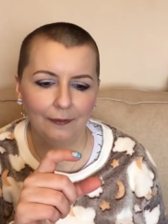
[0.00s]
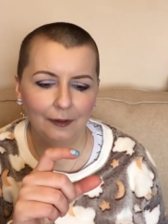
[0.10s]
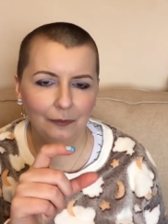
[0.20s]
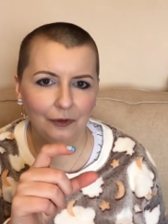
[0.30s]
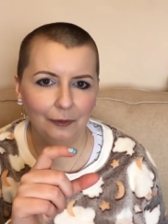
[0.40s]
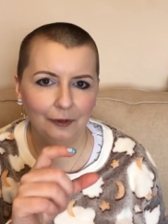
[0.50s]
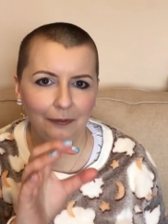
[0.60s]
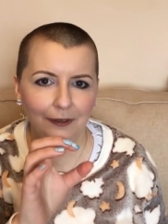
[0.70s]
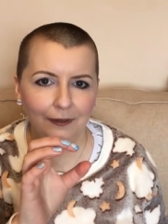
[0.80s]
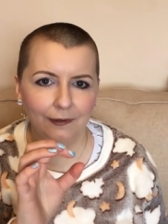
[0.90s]
it was going
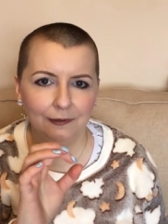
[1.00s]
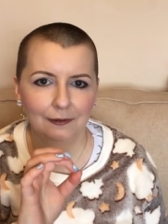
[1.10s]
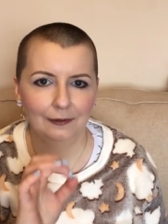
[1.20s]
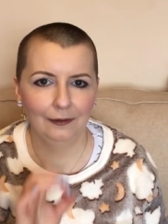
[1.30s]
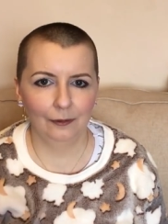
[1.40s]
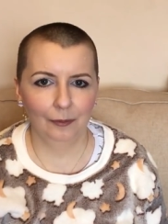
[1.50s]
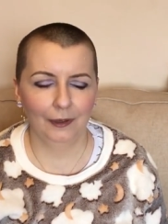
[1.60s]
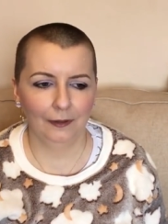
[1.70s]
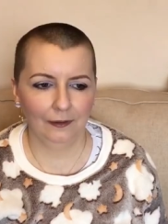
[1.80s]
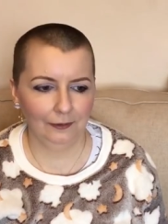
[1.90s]
to be like a little
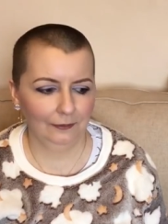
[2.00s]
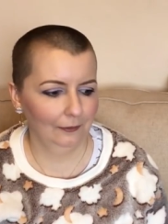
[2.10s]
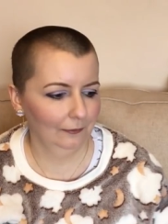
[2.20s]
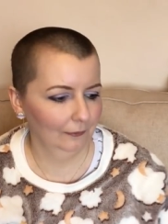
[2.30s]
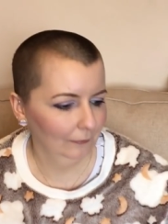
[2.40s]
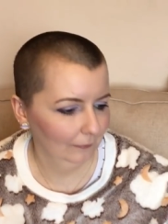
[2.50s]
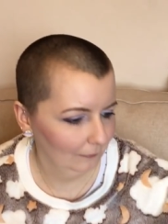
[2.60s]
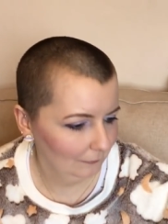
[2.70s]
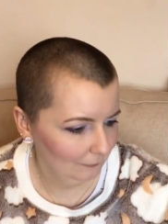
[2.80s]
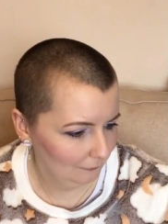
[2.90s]
packet
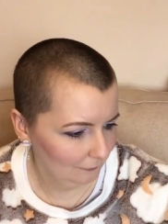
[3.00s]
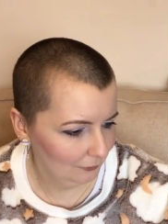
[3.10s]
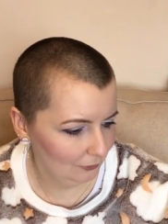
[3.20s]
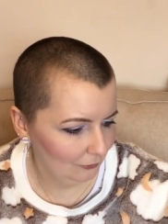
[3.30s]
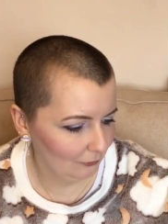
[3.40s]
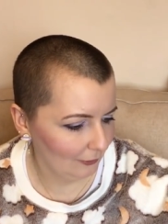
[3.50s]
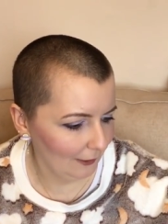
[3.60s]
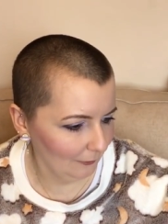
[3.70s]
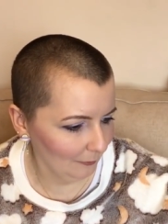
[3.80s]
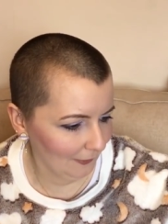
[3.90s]
to
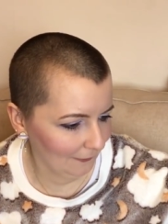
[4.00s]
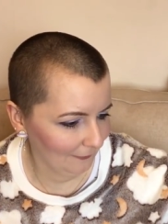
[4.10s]
try them.